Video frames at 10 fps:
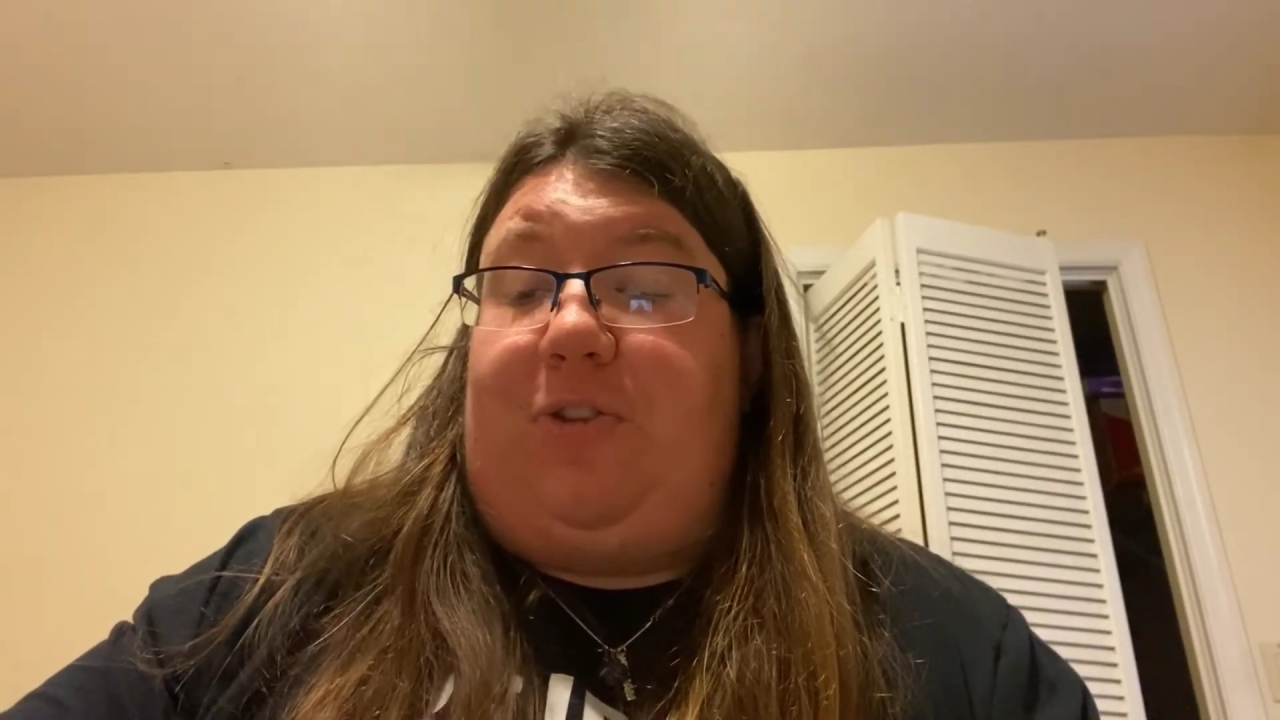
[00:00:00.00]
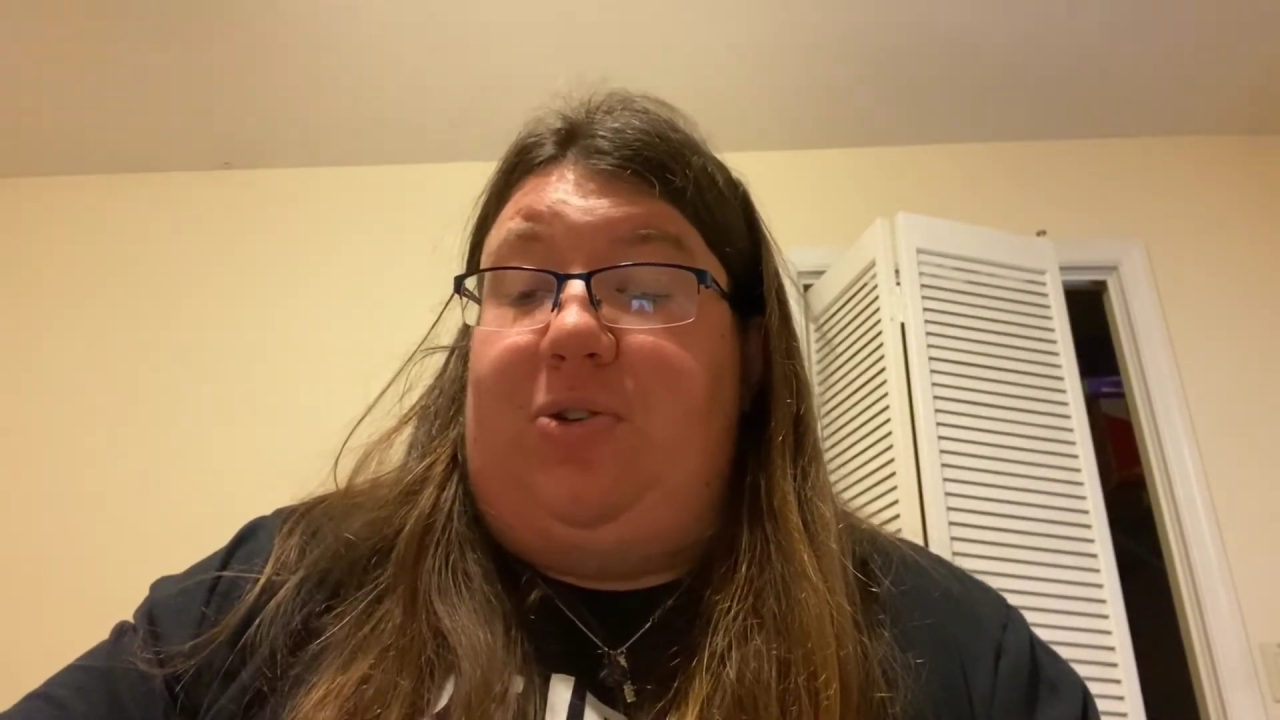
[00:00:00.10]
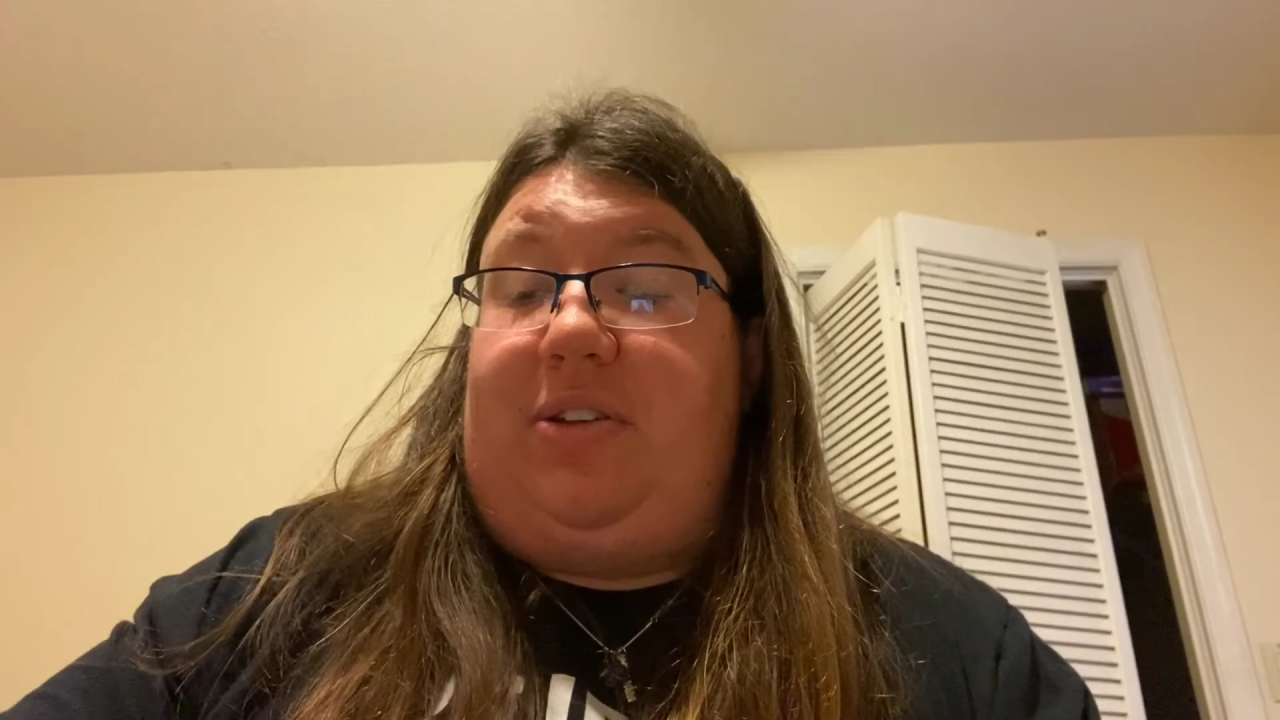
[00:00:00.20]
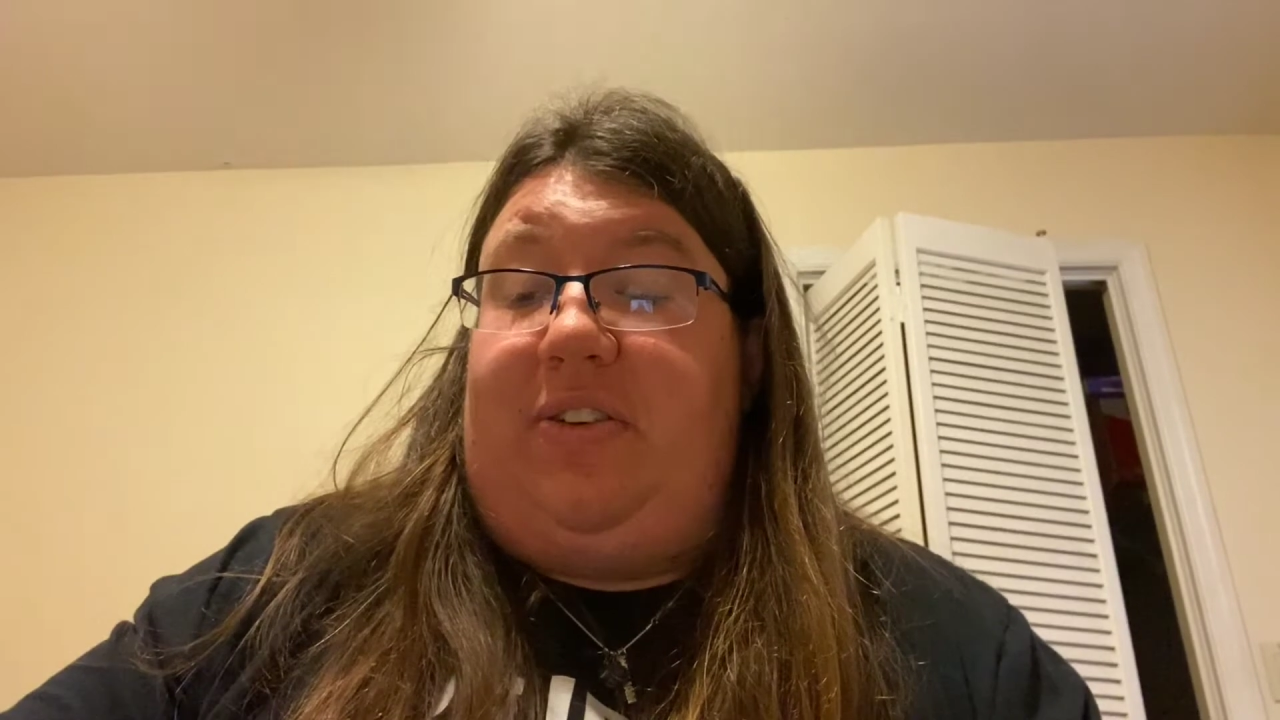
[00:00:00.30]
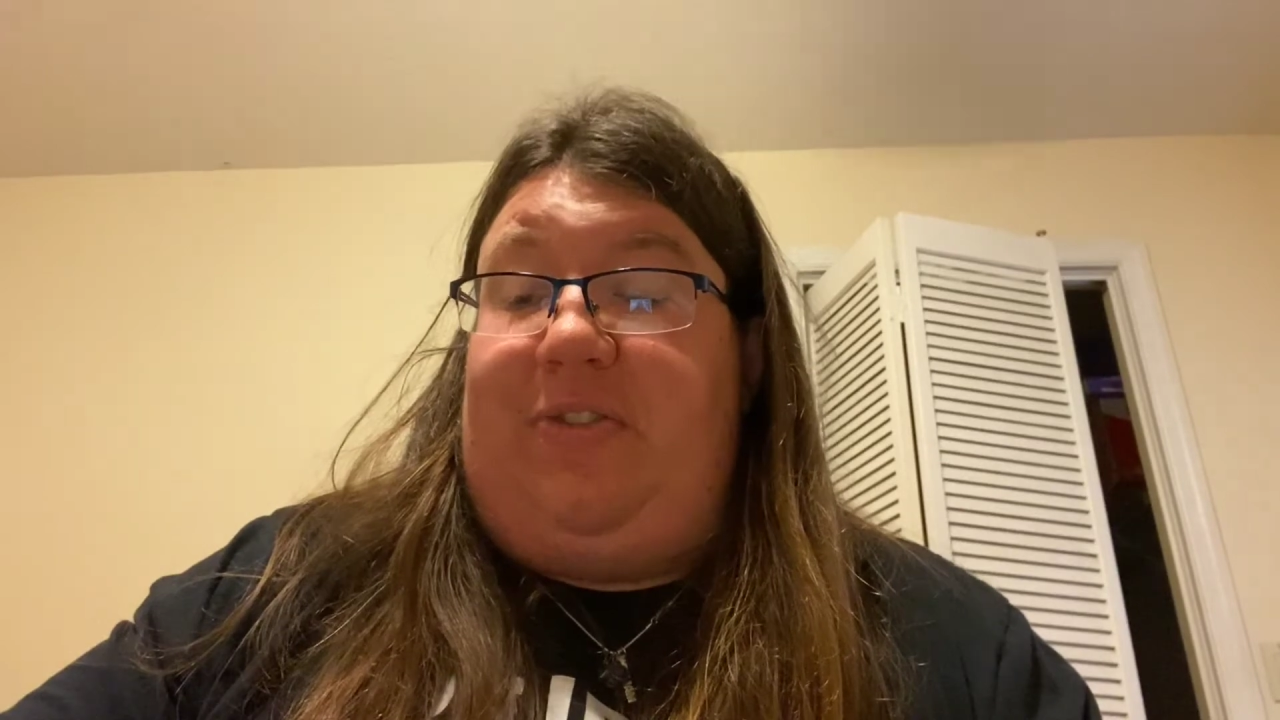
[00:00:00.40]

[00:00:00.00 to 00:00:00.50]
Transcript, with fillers: fruit of the